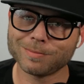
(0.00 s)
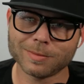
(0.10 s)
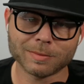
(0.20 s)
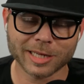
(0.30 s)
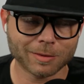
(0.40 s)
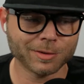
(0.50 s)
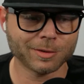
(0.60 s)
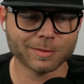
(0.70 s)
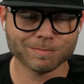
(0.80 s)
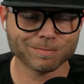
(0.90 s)
I'm telling
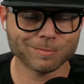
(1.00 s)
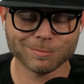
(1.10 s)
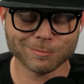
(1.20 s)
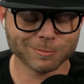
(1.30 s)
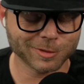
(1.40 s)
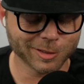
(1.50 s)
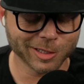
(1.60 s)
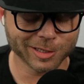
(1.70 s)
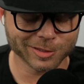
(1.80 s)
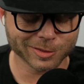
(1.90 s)
y'all,
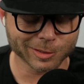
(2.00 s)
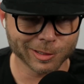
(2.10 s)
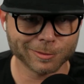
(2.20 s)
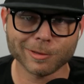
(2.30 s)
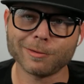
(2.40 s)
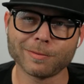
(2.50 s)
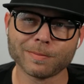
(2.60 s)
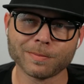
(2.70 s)
it is unreal.